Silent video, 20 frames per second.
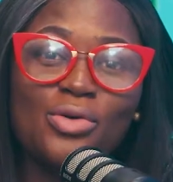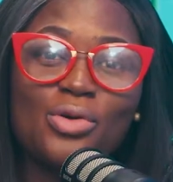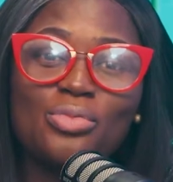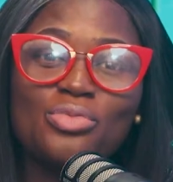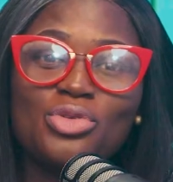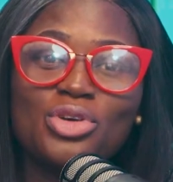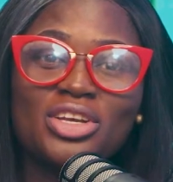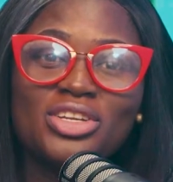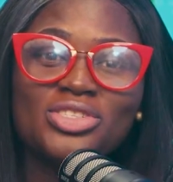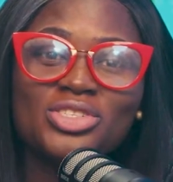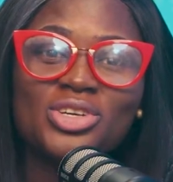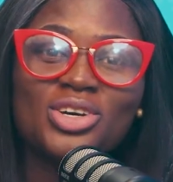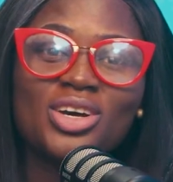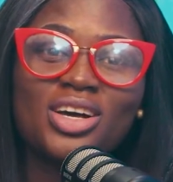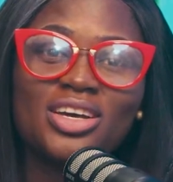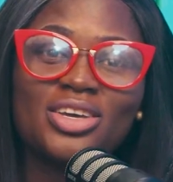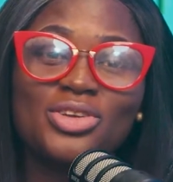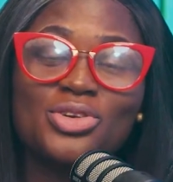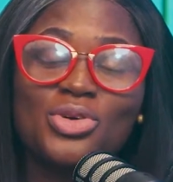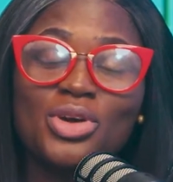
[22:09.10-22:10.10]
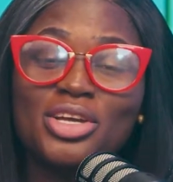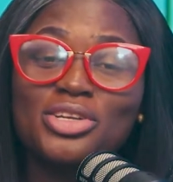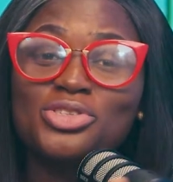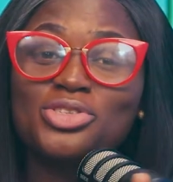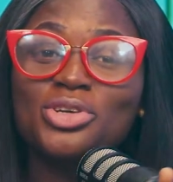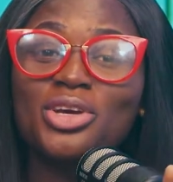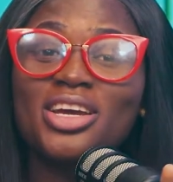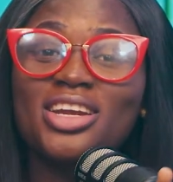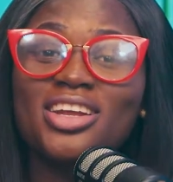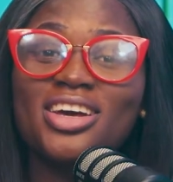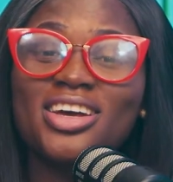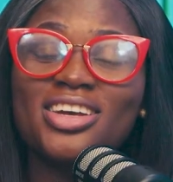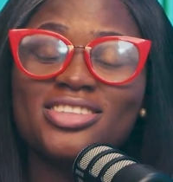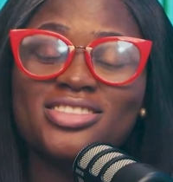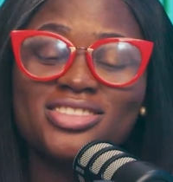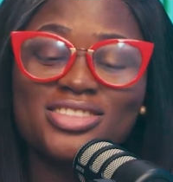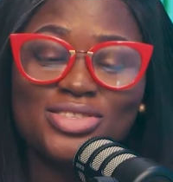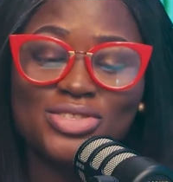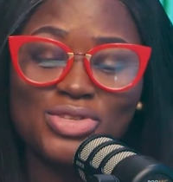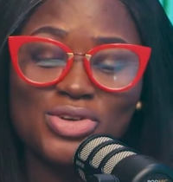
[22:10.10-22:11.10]
hope you enjoyed our
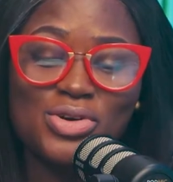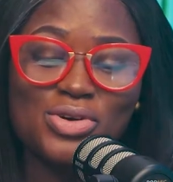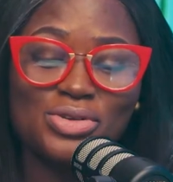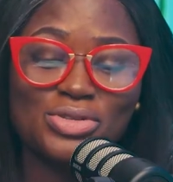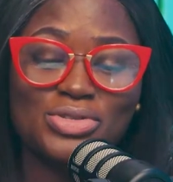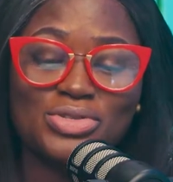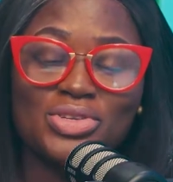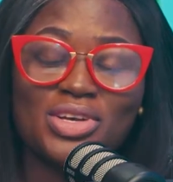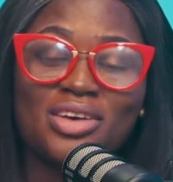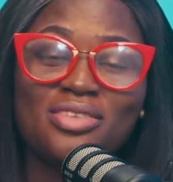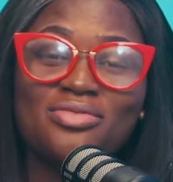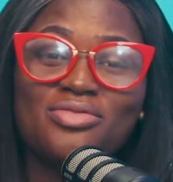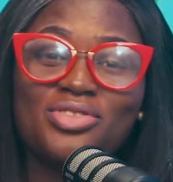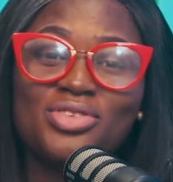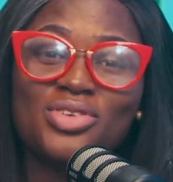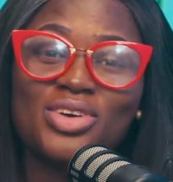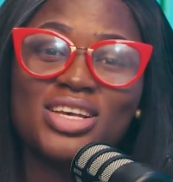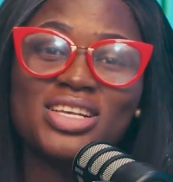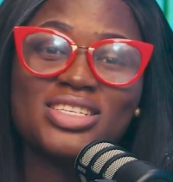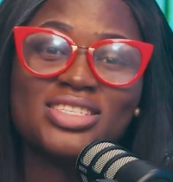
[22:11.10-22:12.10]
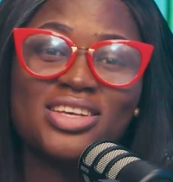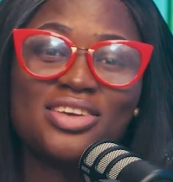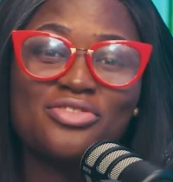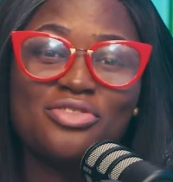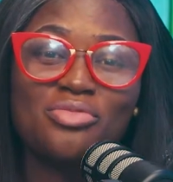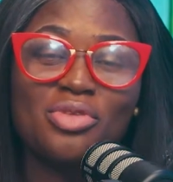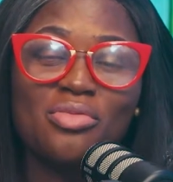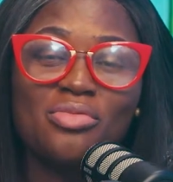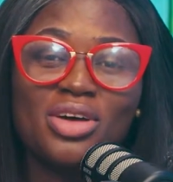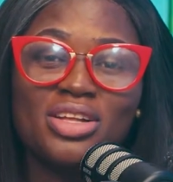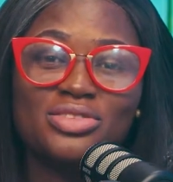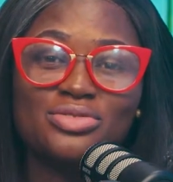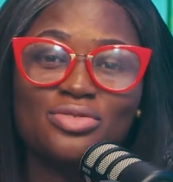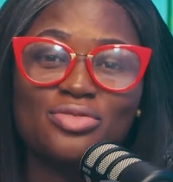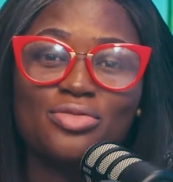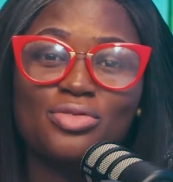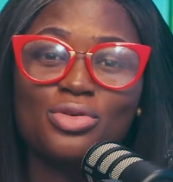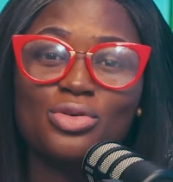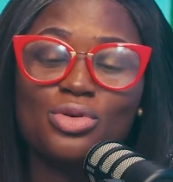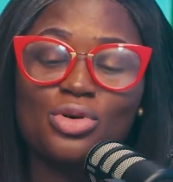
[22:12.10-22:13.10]
discourse to our viewers, and remember to
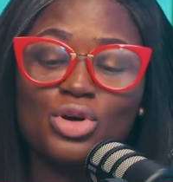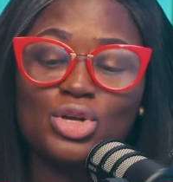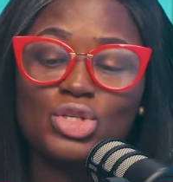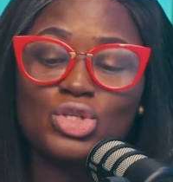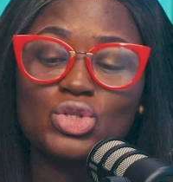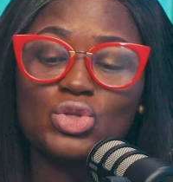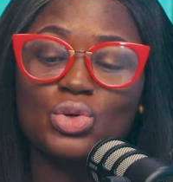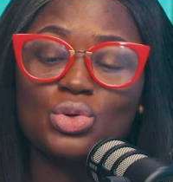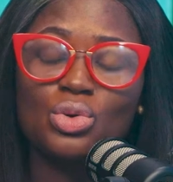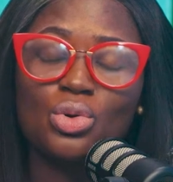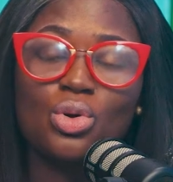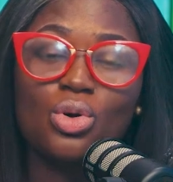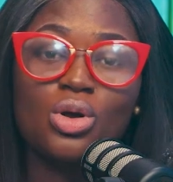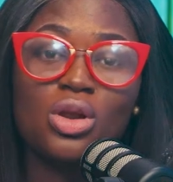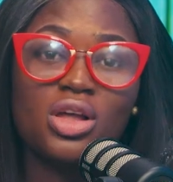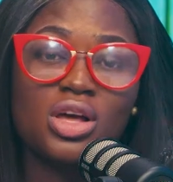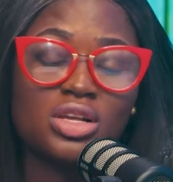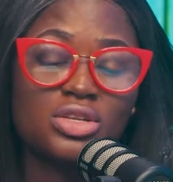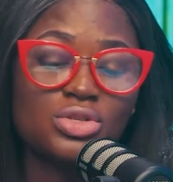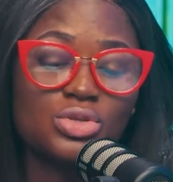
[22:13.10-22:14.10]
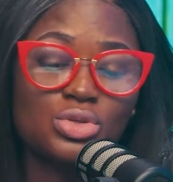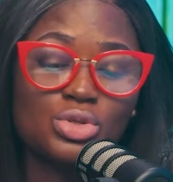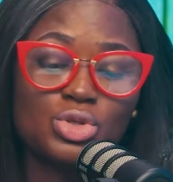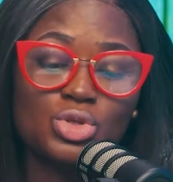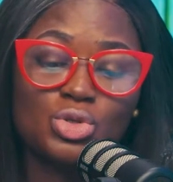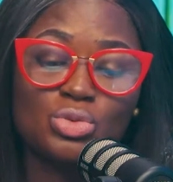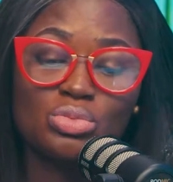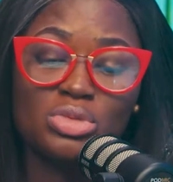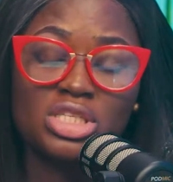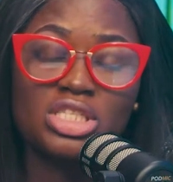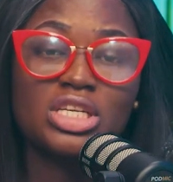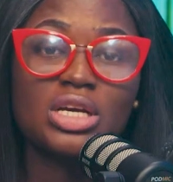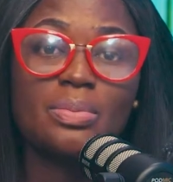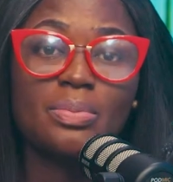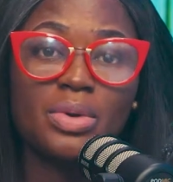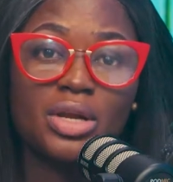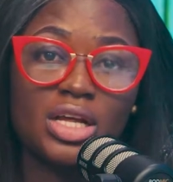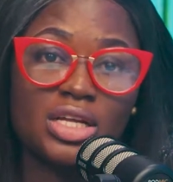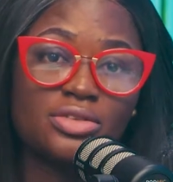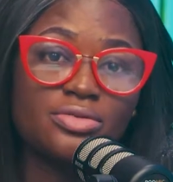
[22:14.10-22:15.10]
follow us on all our social media
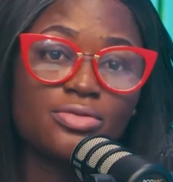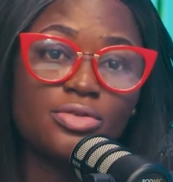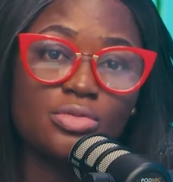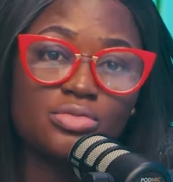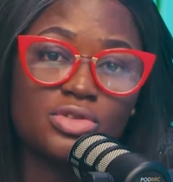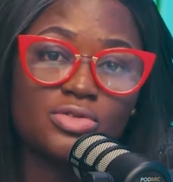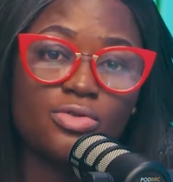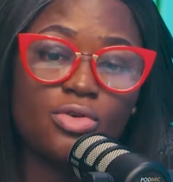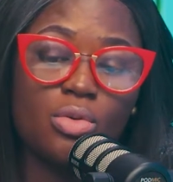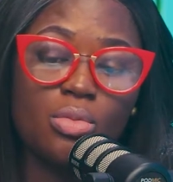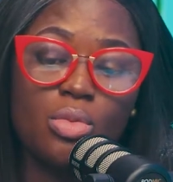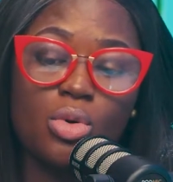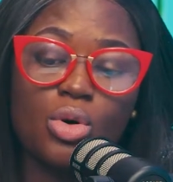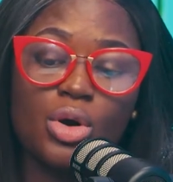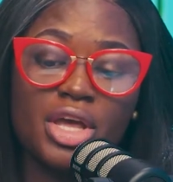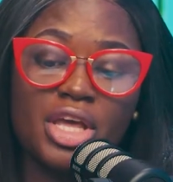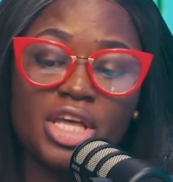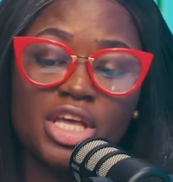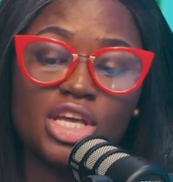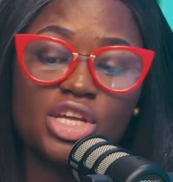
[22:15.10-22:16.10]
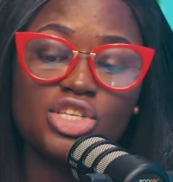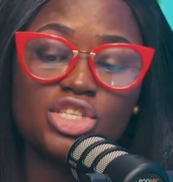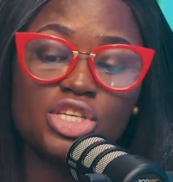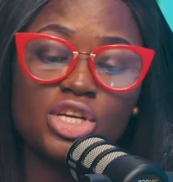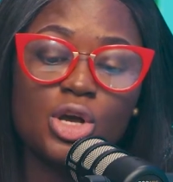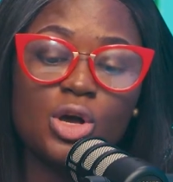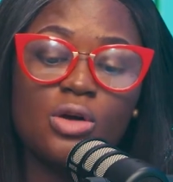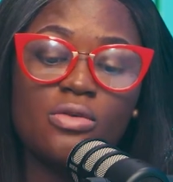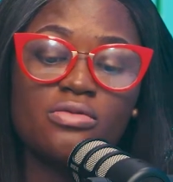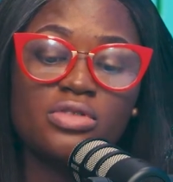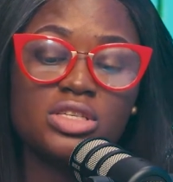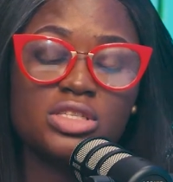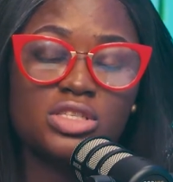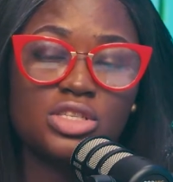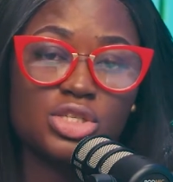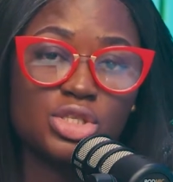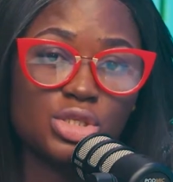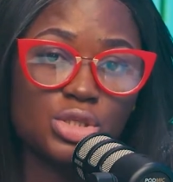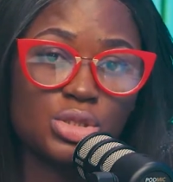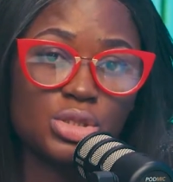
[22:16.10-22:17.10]
platforms for more engaging
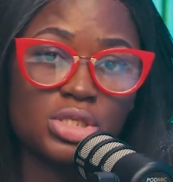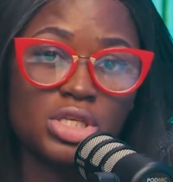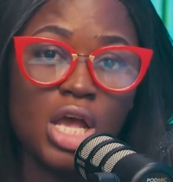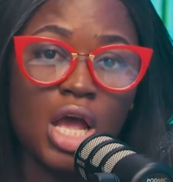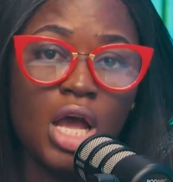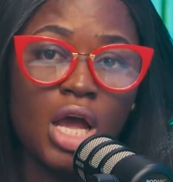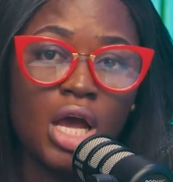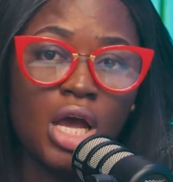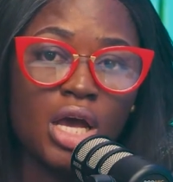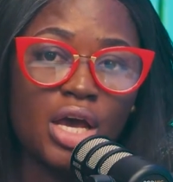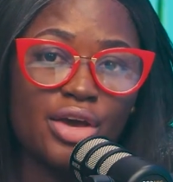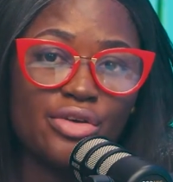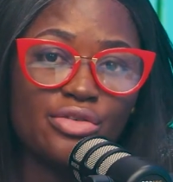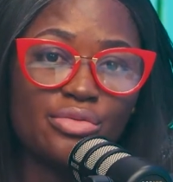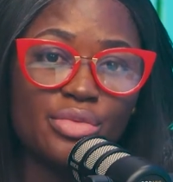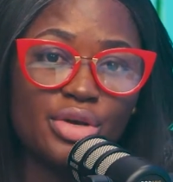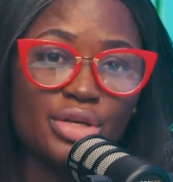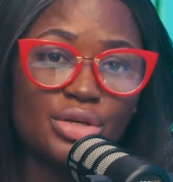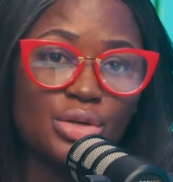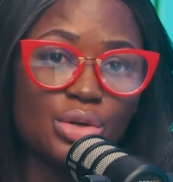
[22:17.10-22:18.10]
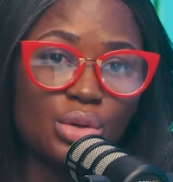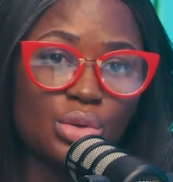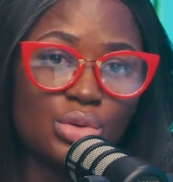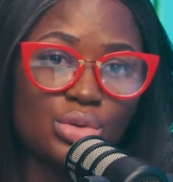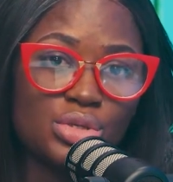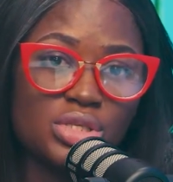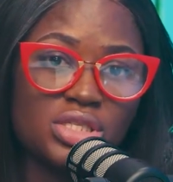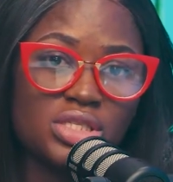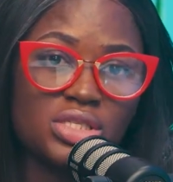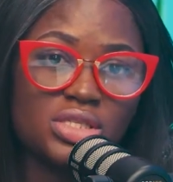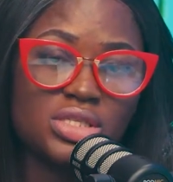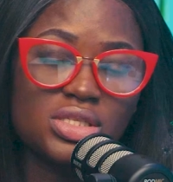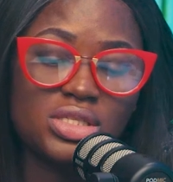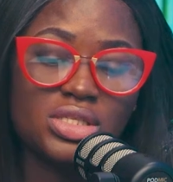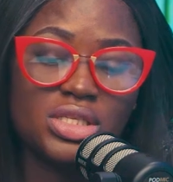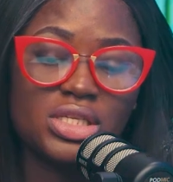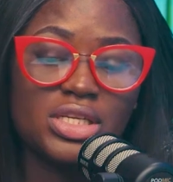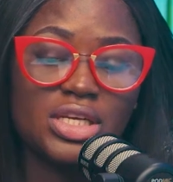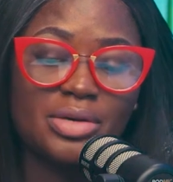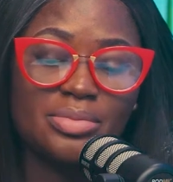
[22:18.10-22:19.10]
conversations. I remain your host,
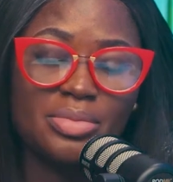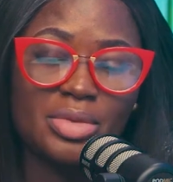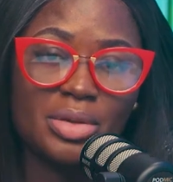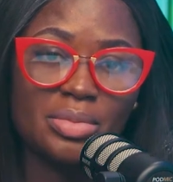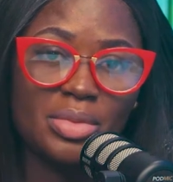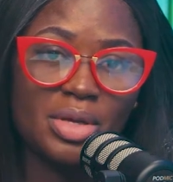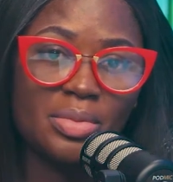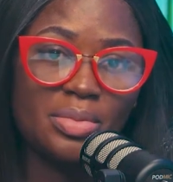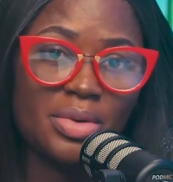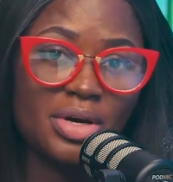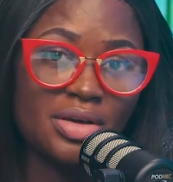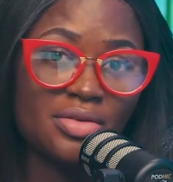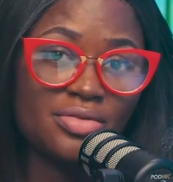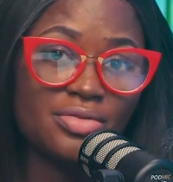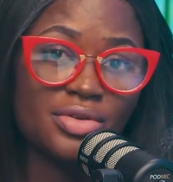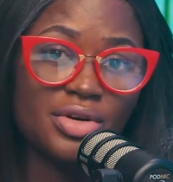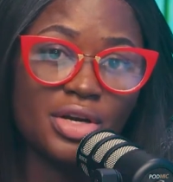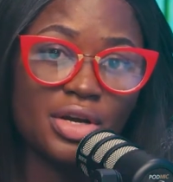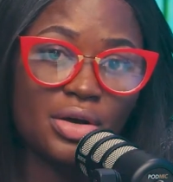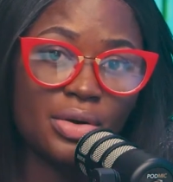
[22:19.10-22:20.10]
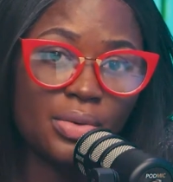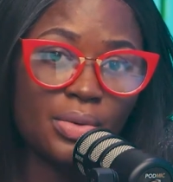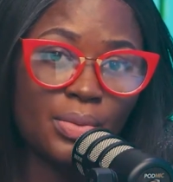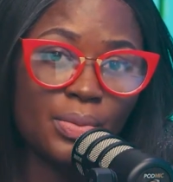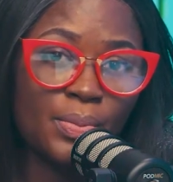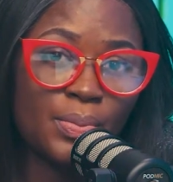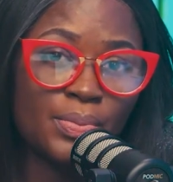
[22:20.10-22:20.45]
Cecilia Meme. Bye for now.